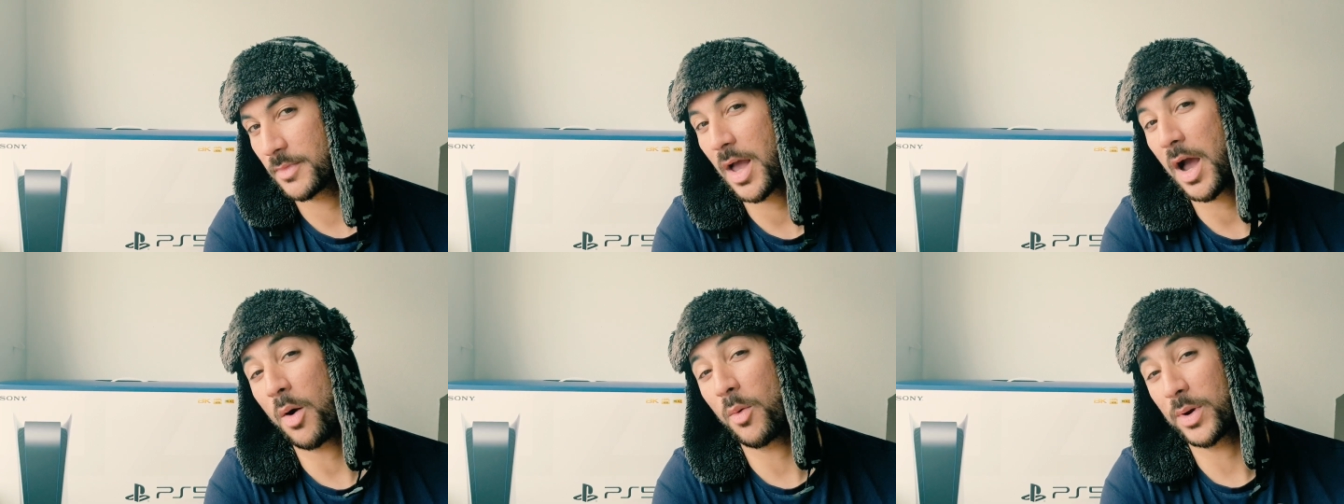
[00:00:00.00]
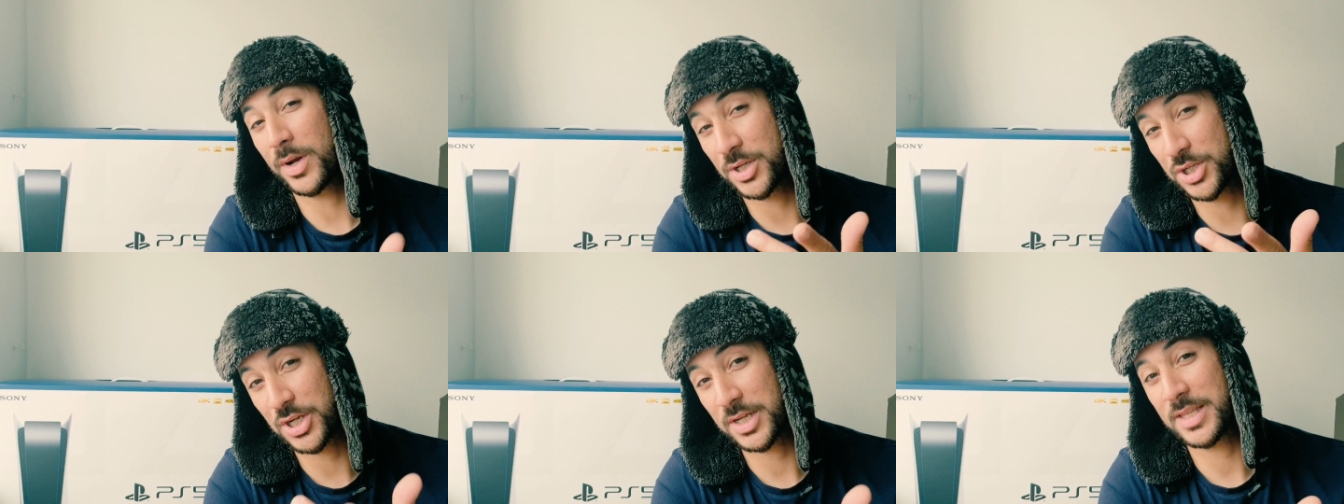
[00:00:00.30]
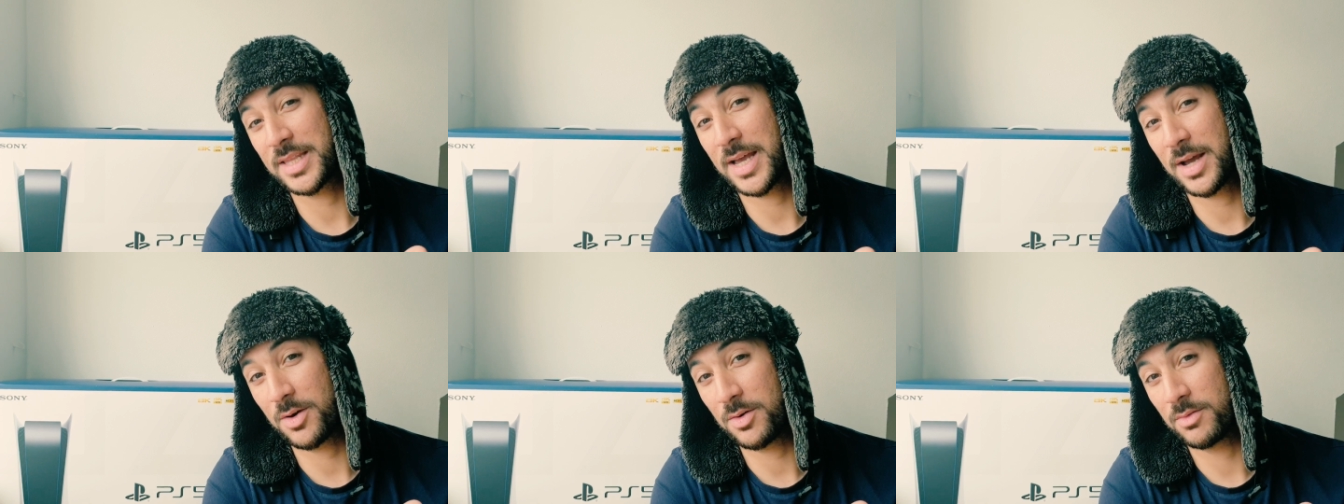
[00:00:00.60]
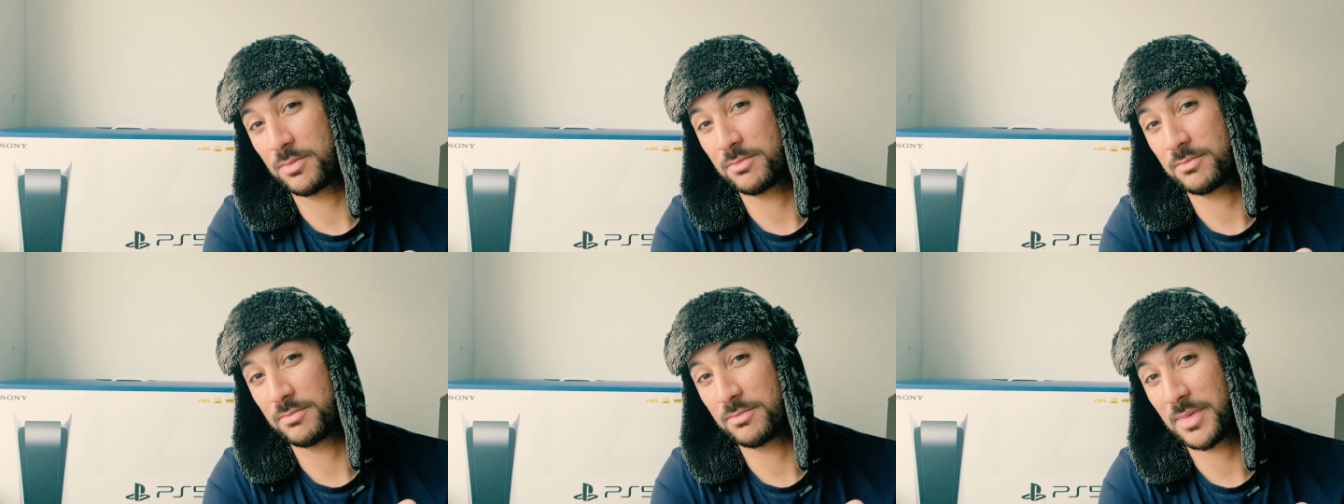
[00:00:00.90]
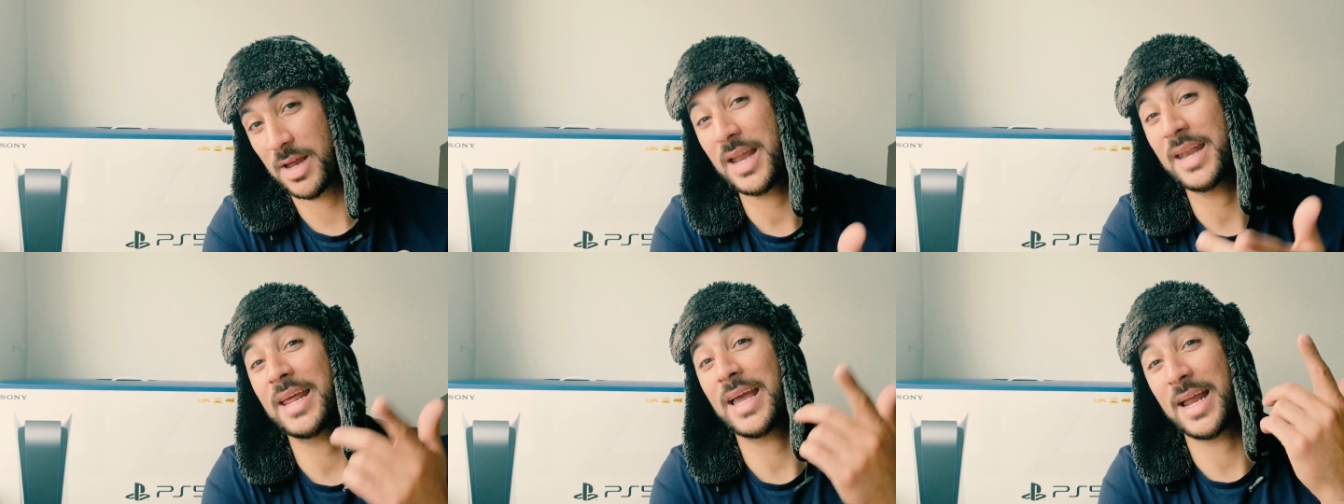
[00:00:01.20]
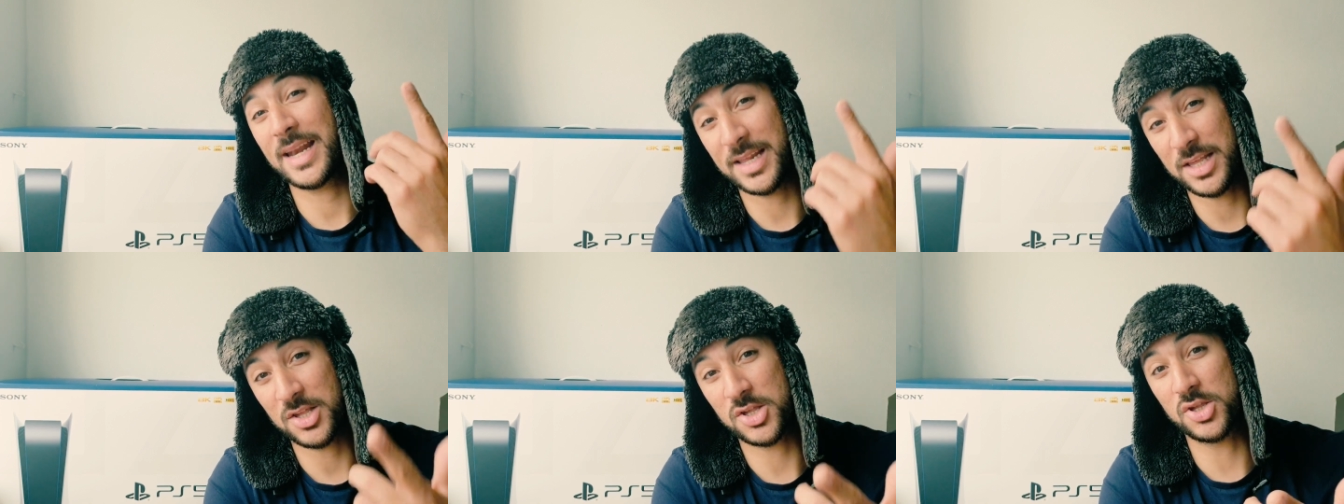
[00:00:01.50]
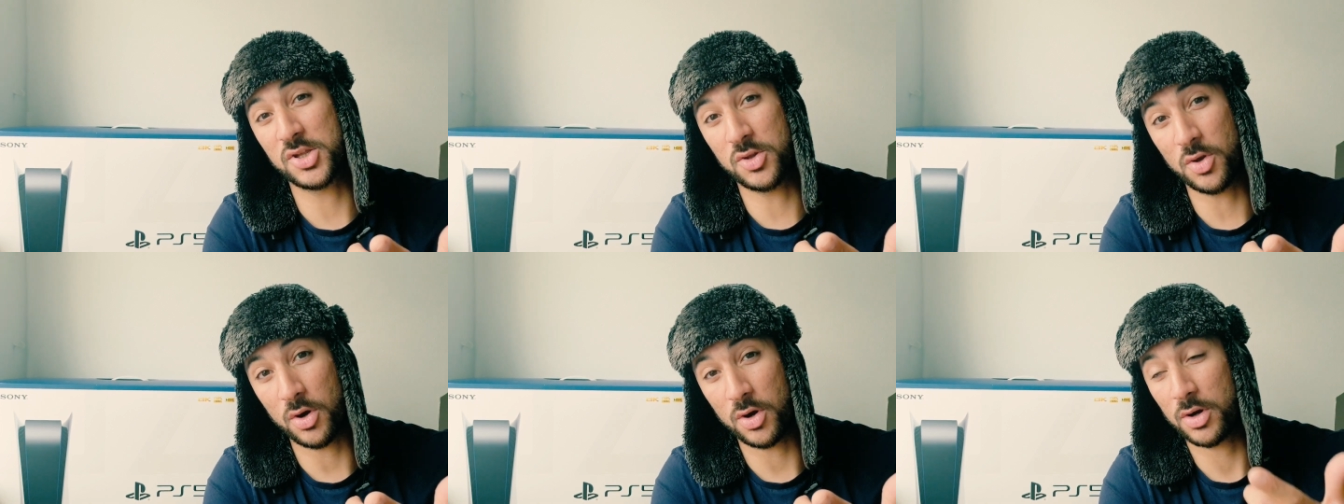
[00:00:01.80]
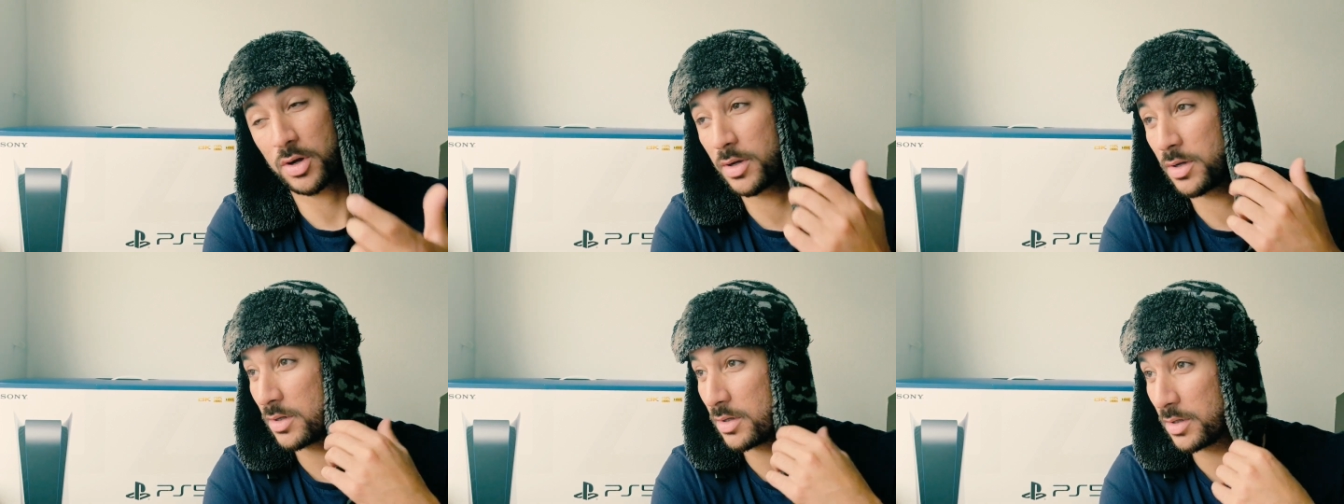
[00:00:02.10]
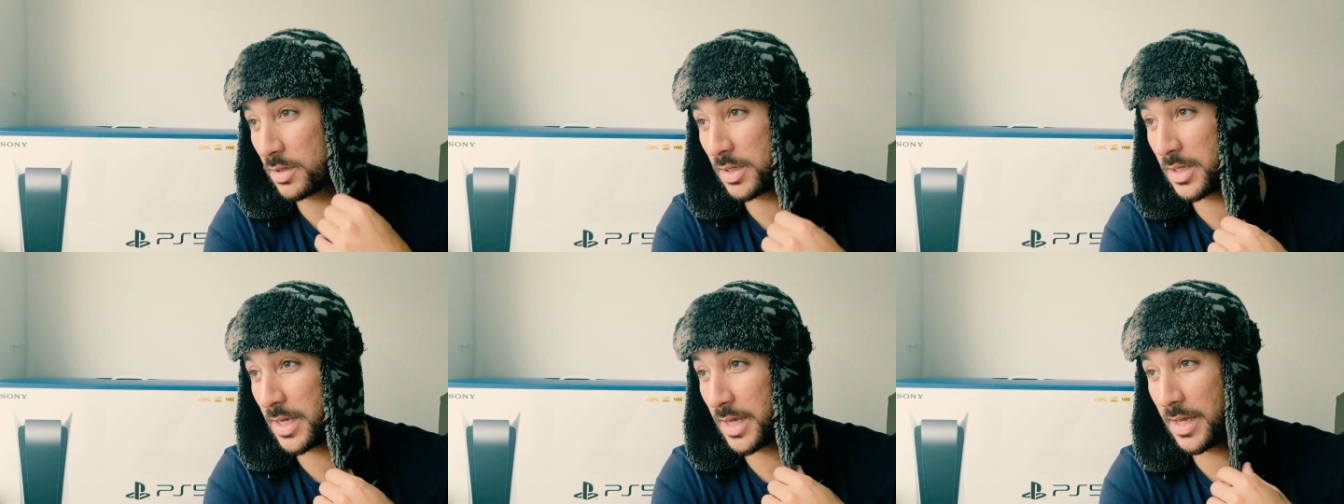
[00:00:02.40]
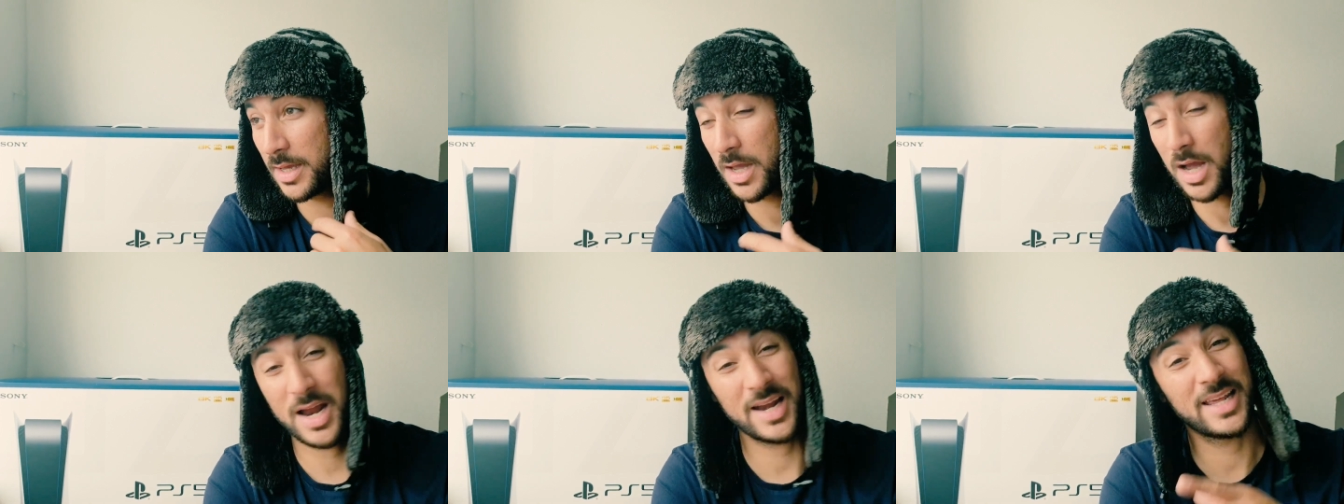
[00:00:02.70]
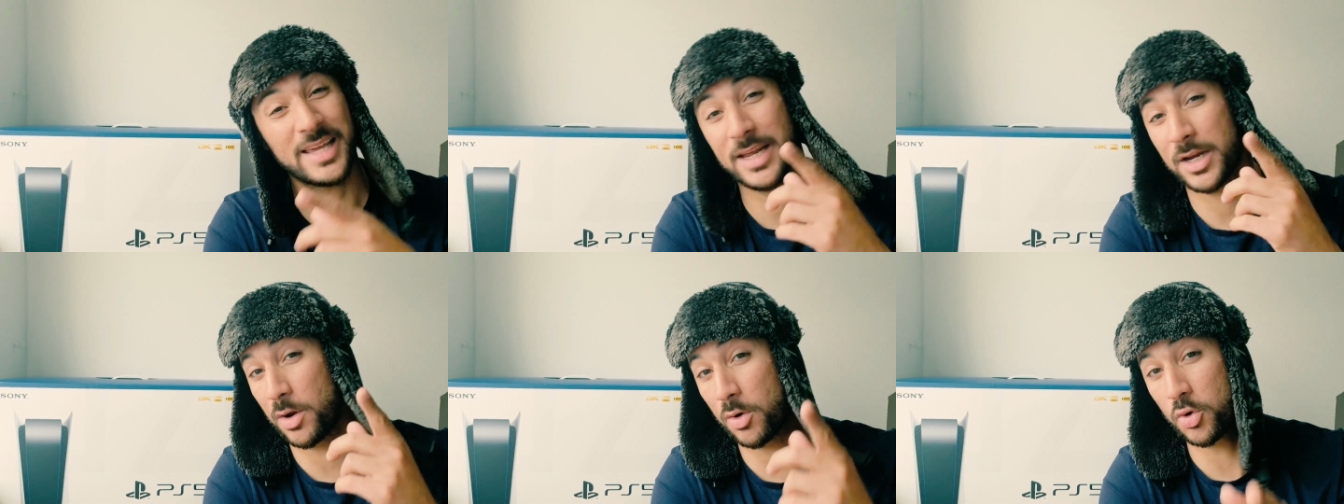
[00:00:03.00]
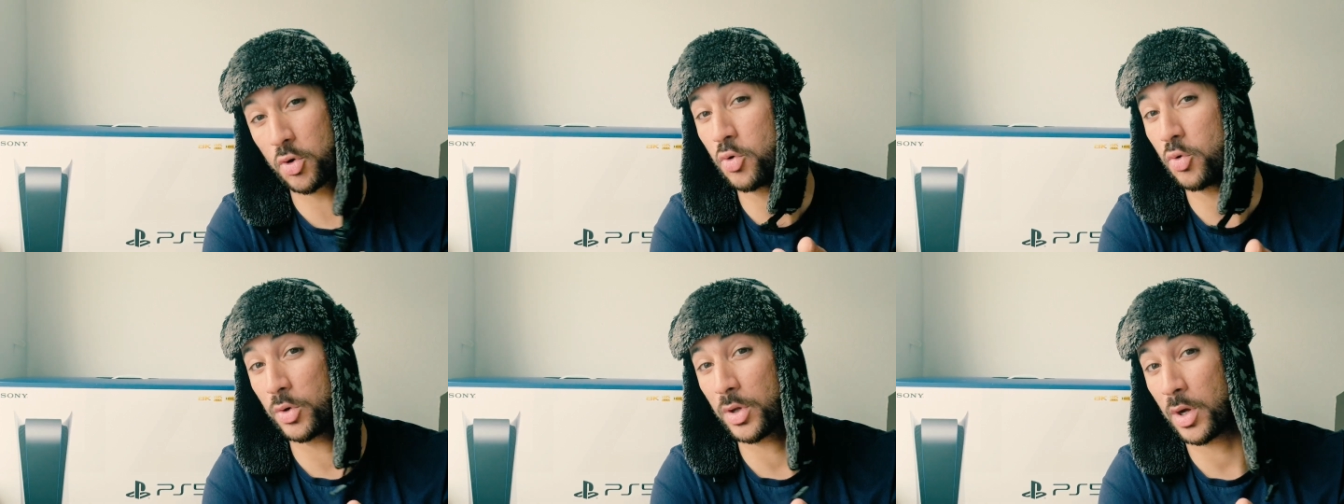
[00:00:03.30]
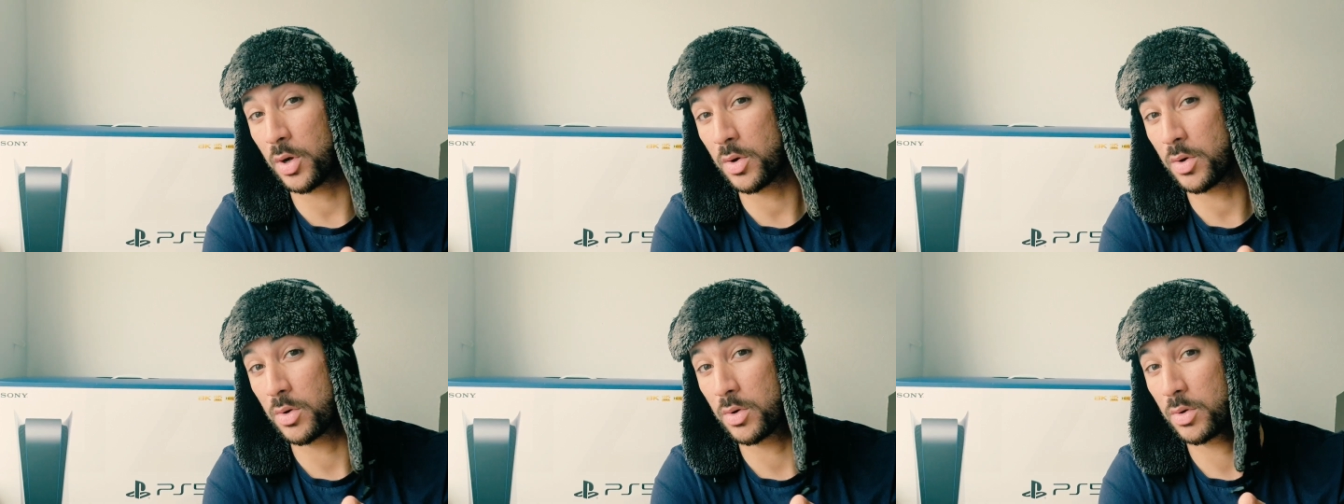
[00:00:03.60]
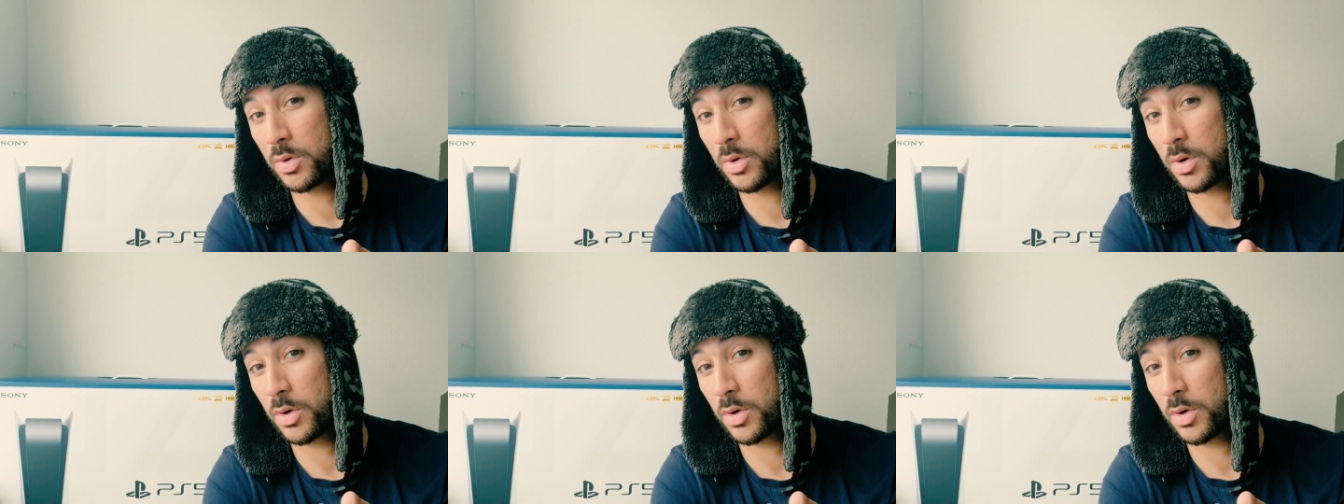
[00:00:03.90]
I went and checked it out and they had it in stock. Yeah? I didn't get no call though.